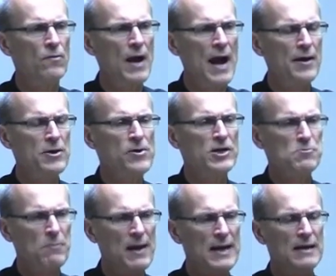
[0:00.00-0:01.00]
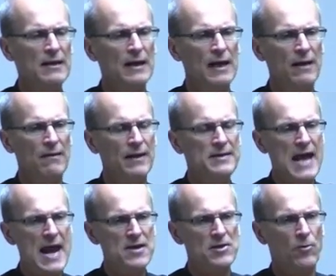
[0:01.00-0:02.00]
how do you explain then that
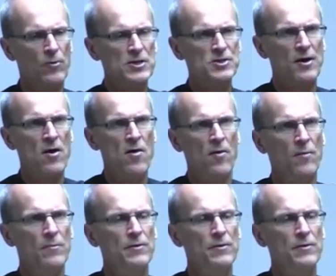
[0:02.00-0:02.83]
Daniel wasn't harmed?